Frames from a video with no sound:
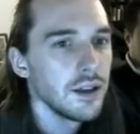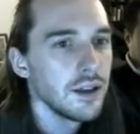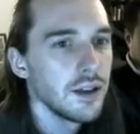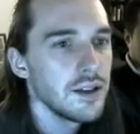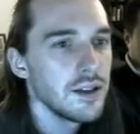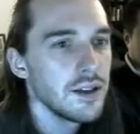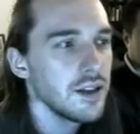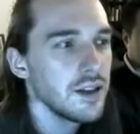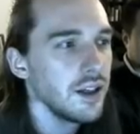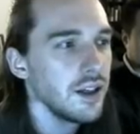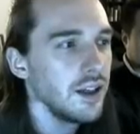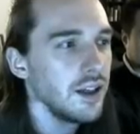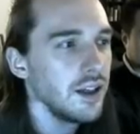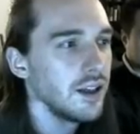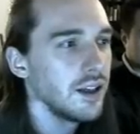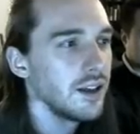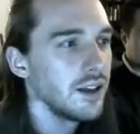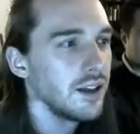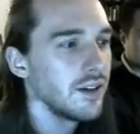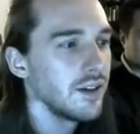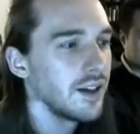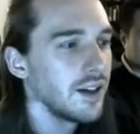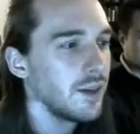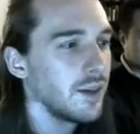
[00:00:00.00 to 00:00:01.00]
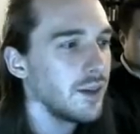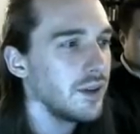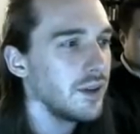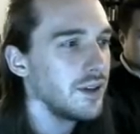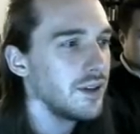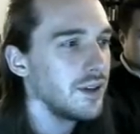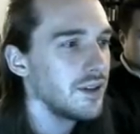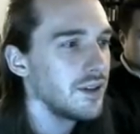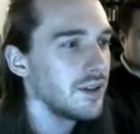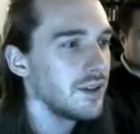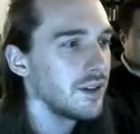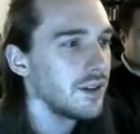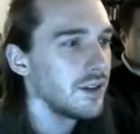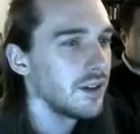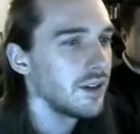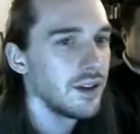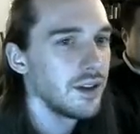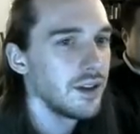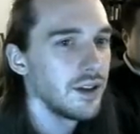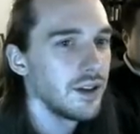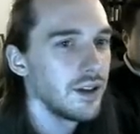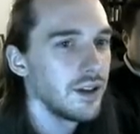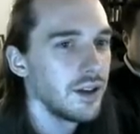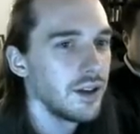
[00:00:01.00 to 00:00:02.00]
See what happens?
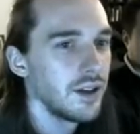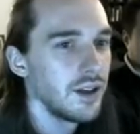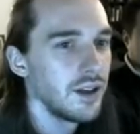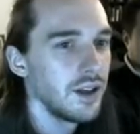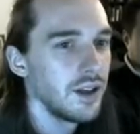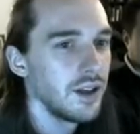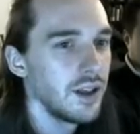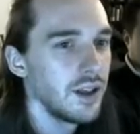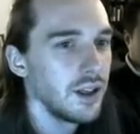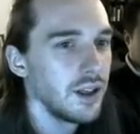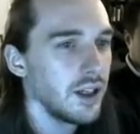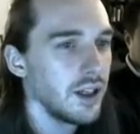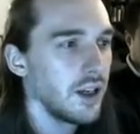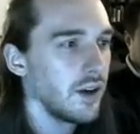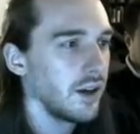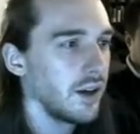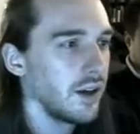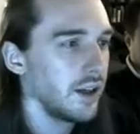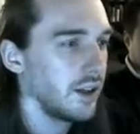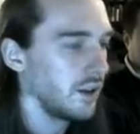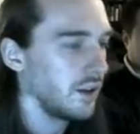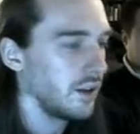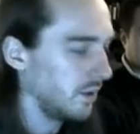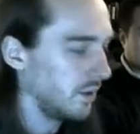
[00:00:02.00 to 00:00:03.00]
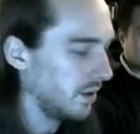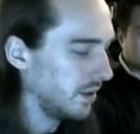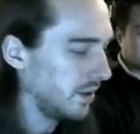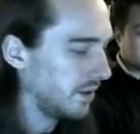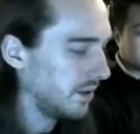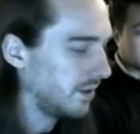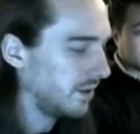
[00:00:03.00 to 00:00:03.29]
No, I can do this.